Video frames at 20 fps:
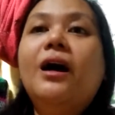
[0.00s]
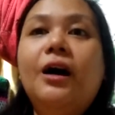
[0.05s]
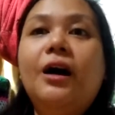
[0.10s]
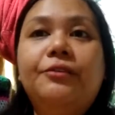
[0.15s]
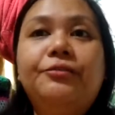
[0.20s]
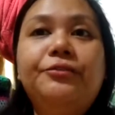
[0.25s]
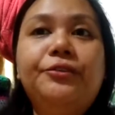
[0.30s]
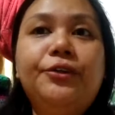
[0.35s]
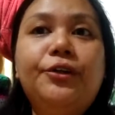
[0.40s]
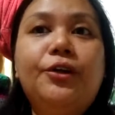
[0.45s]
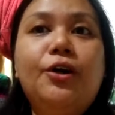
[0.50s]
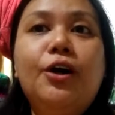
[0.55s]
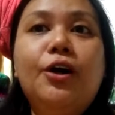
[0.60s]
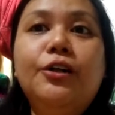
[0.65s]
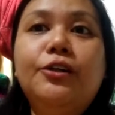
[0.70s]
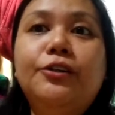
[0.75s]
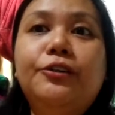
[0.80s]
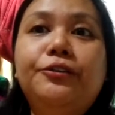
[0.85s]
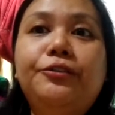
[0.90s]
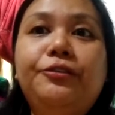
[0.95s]
after
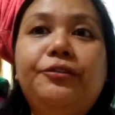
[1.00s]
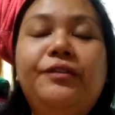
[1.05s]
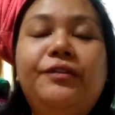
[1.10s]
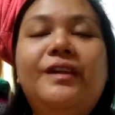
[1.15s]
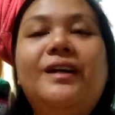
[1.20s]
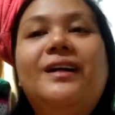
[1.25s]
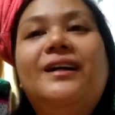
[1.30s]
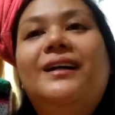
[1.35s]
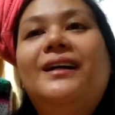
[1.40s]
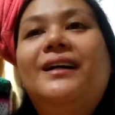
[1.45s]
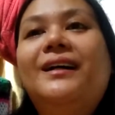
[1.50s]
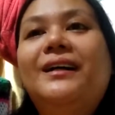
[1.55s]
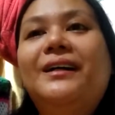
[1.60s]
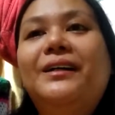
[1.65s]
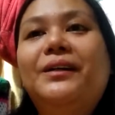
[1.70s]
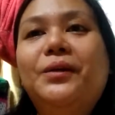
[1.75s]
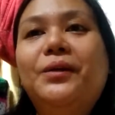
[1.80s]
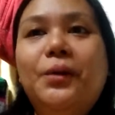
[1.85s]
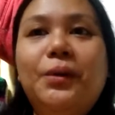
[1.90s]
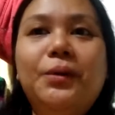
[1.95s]
all of
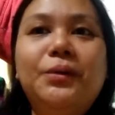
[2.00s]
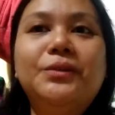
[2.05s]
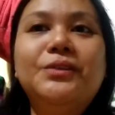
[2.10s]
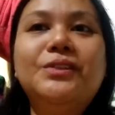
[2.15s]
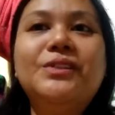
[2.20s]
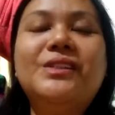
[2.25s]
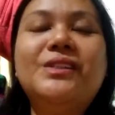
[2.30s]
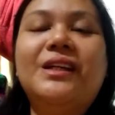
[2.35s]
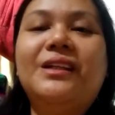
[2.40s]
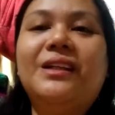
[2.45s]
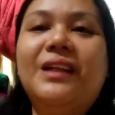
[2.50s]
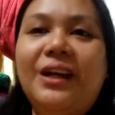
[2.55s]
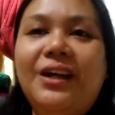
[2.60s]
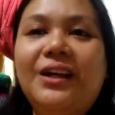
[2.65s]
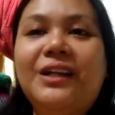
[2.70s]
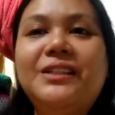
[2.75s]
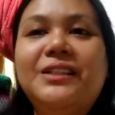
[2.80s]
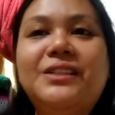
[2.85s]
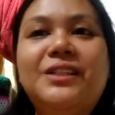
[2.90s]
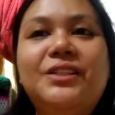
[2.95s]
the goals and
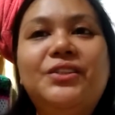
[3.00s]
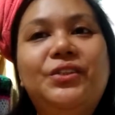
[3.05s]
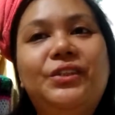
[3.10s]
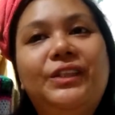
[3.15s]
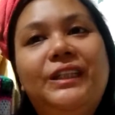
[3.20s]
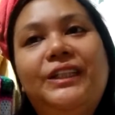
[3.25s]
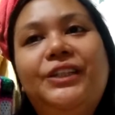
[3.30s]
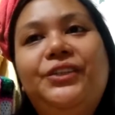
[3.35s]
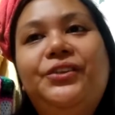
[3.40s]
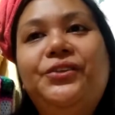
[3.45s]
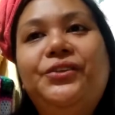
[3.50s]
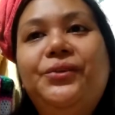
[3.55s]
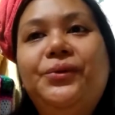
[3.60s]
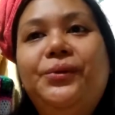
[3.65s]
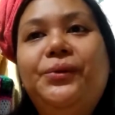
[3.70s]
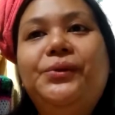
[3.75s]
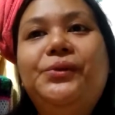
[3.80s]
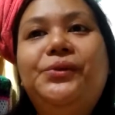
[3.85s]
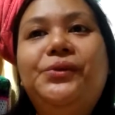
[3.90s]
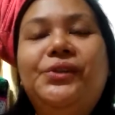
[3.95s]
errands that you needed to
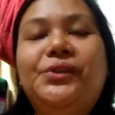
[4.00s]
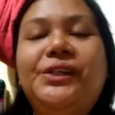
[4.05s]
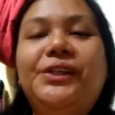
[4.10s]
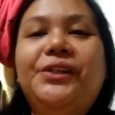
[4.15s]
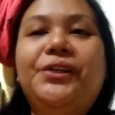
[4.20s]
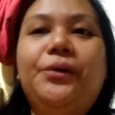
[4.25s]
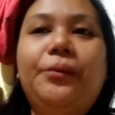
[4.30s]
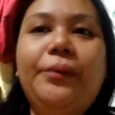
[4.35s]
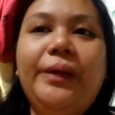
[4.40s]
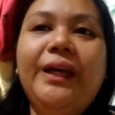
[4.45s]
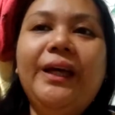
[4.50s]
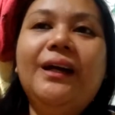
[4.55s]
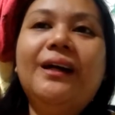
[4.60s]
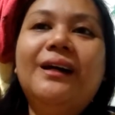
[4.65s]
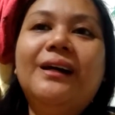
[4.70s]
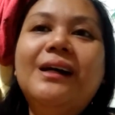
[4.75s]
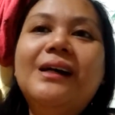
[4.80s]
do during the week.